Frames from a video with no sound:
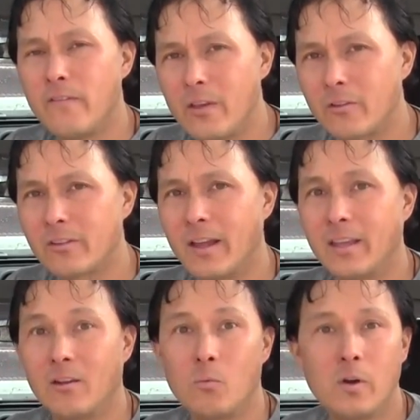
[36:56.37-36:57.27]
feels
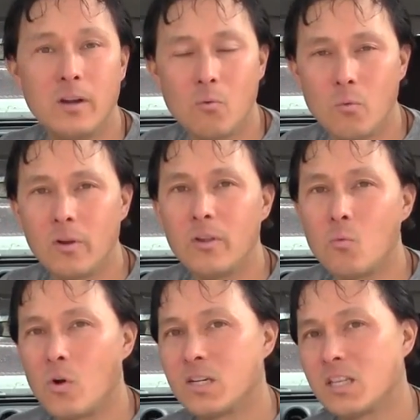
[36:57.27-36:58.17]
like and what it really
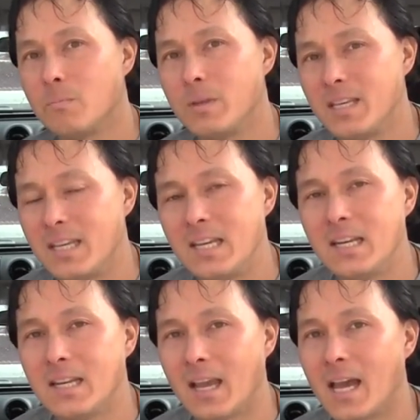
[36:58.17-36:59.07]
wants to be
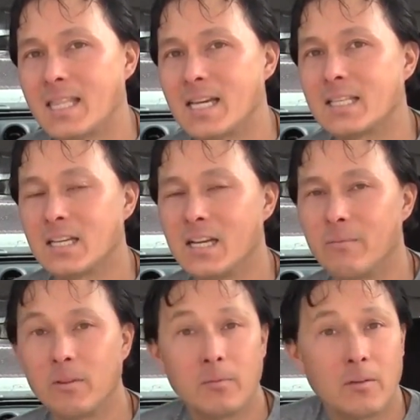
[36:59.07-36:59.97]
eating at that
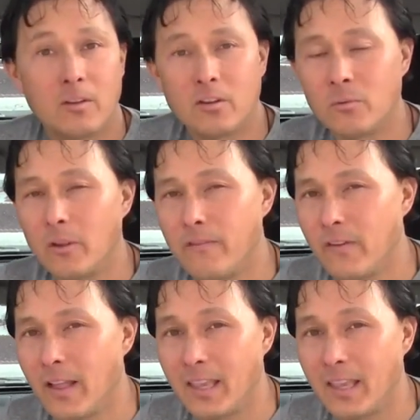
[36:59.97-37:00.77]
time. Sometimes it doesn't really feel